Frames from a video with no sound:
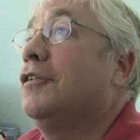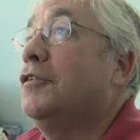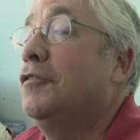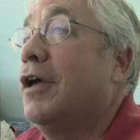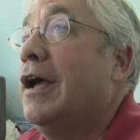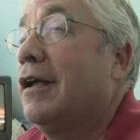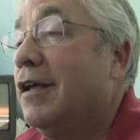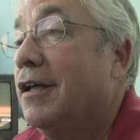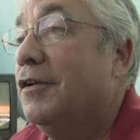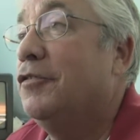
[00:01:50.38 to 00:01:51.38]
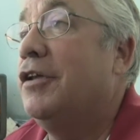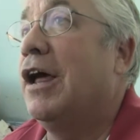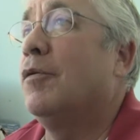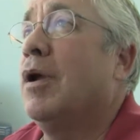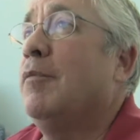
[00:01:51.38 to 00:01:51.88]
Katulak, who's
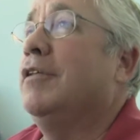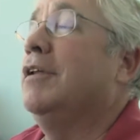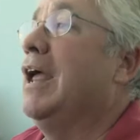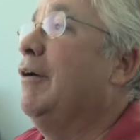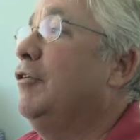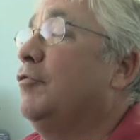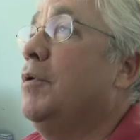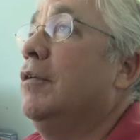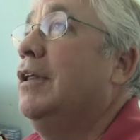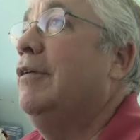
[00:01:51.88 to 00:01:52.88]
down at Remington now. He used to be on